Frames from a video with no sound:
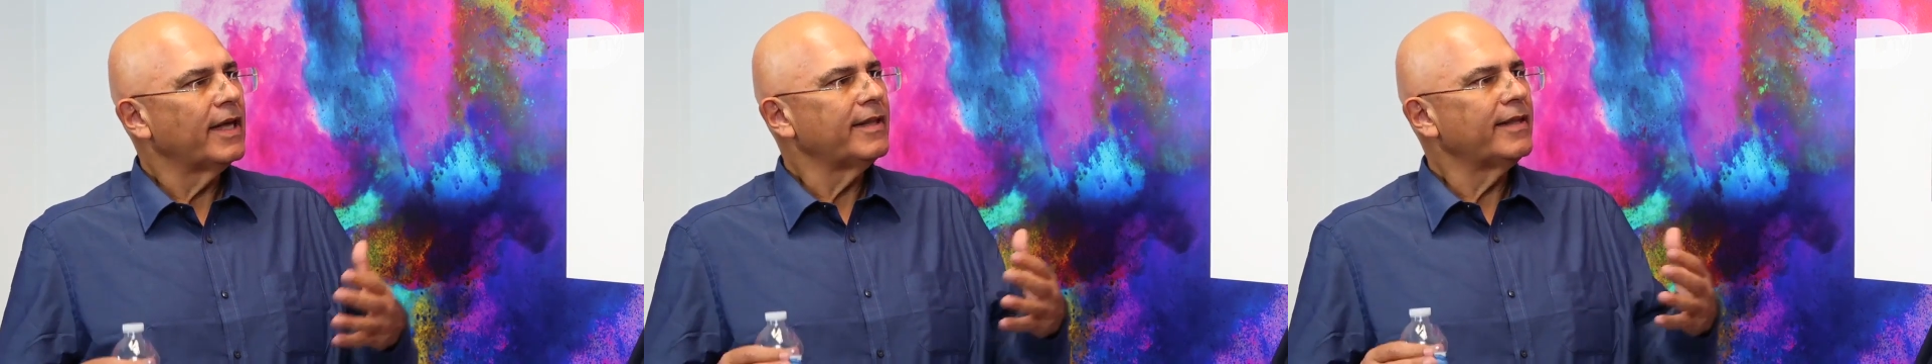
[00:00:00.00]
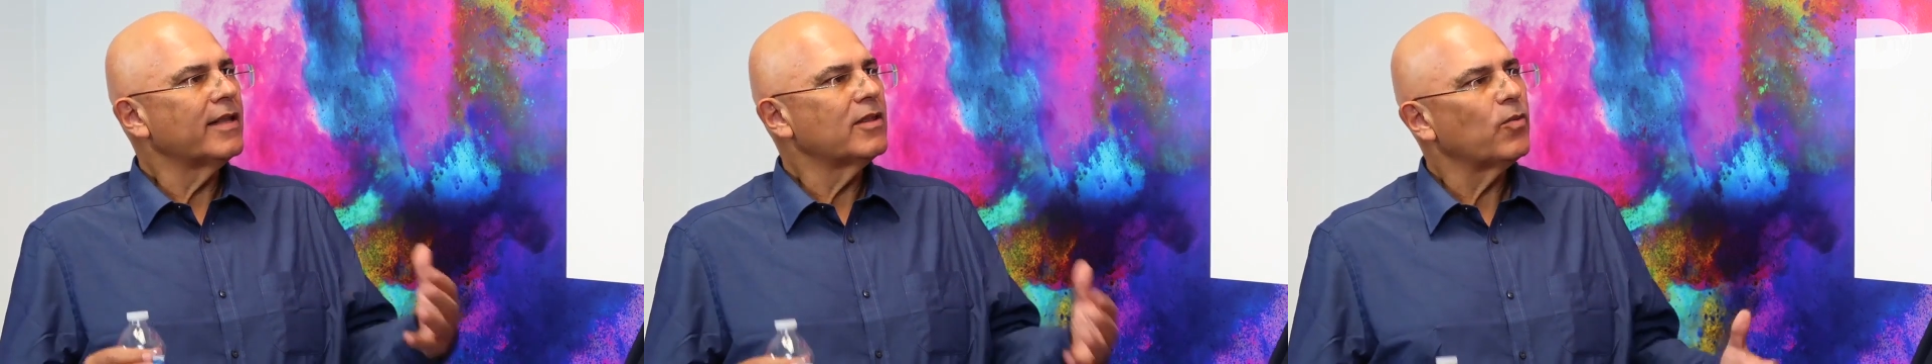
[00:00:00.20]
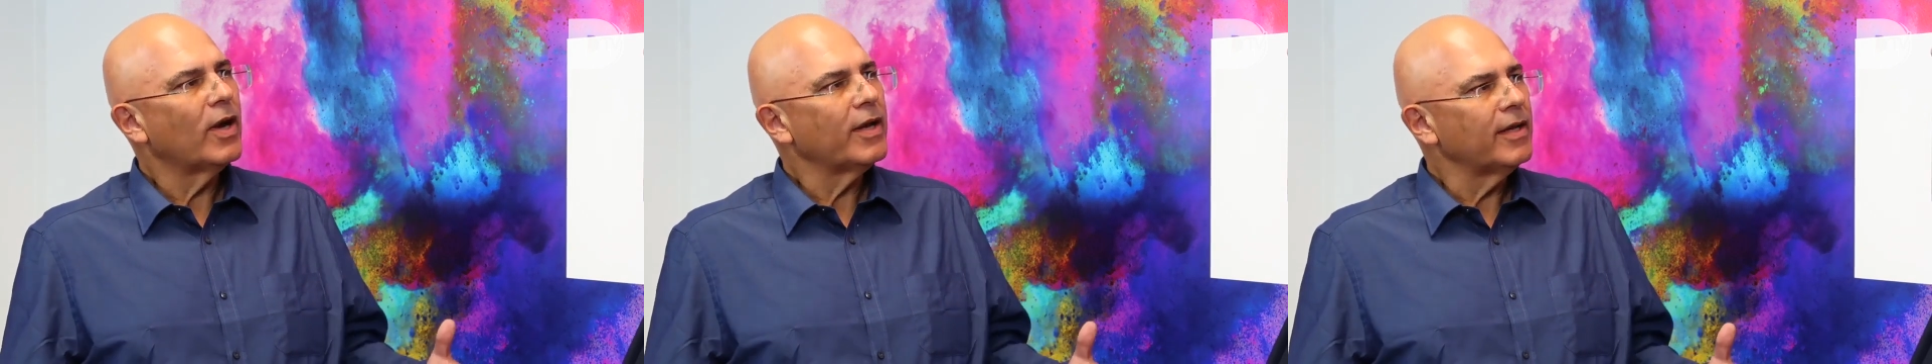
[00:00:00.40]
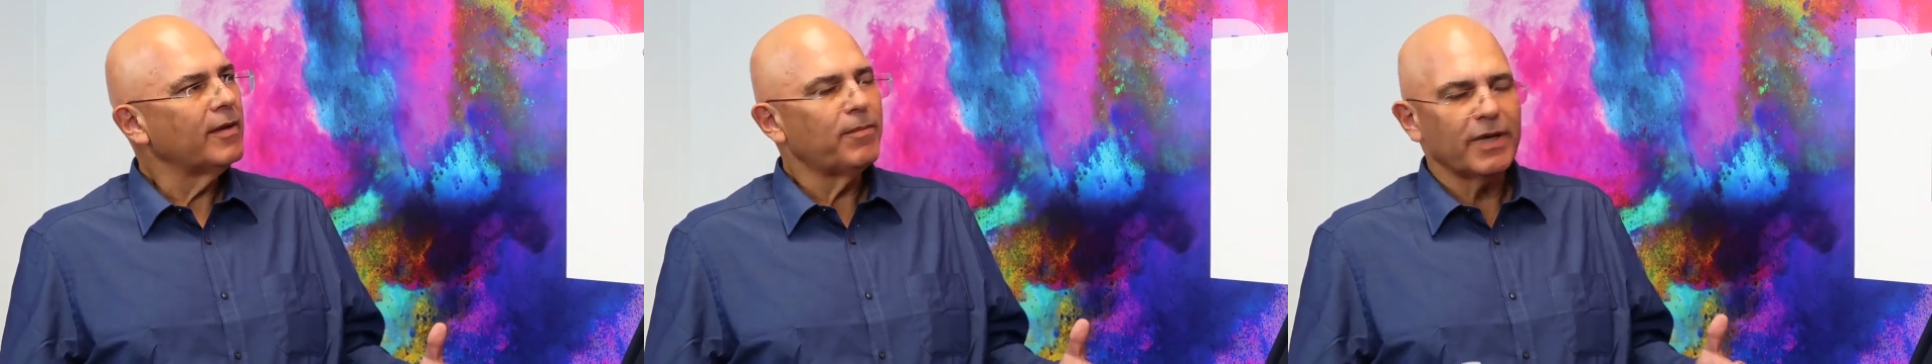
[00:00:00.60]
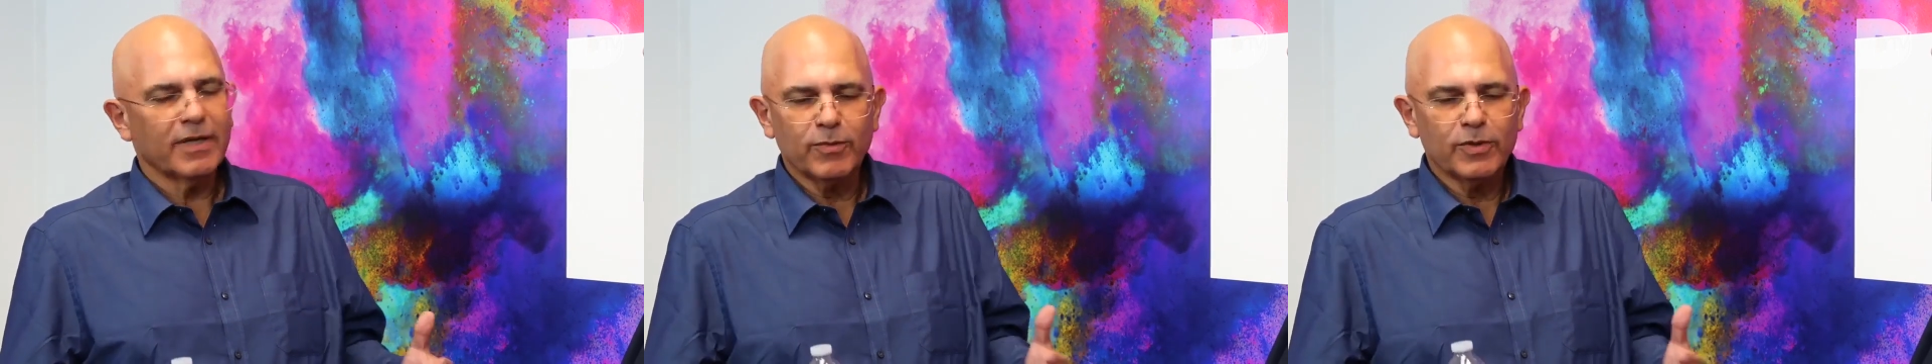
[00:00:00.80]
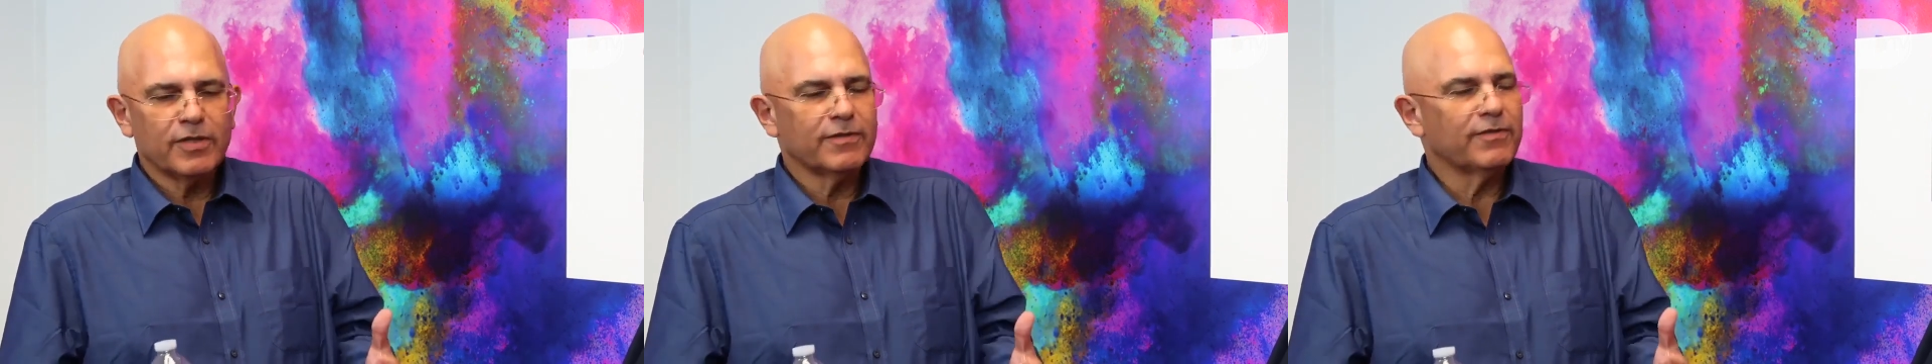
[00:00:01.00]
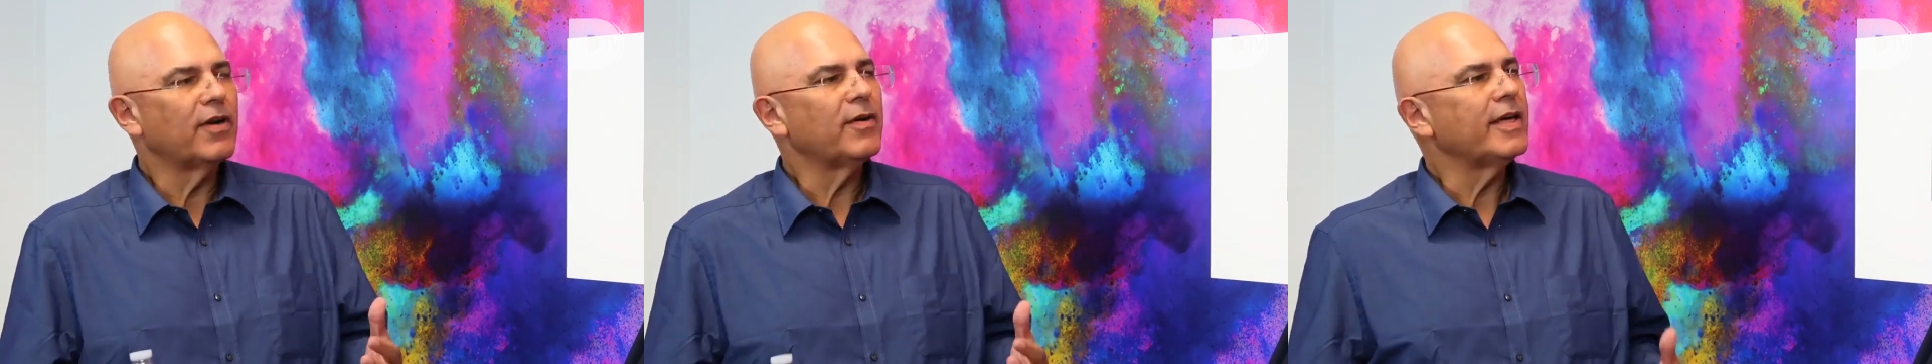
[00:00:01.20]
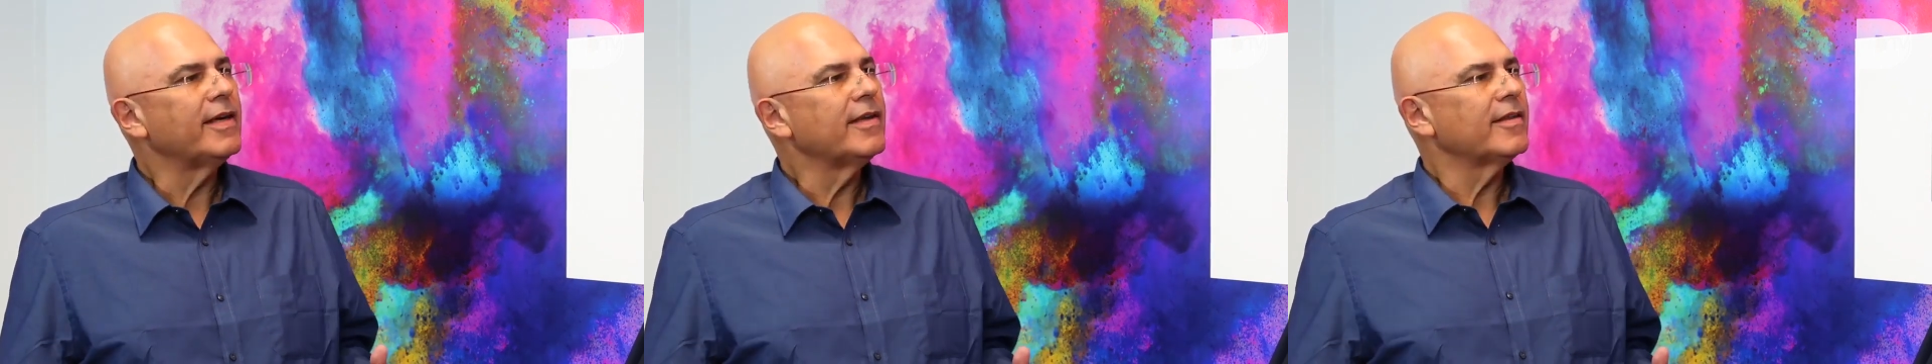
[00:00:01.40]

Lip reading: And that's one impact which is very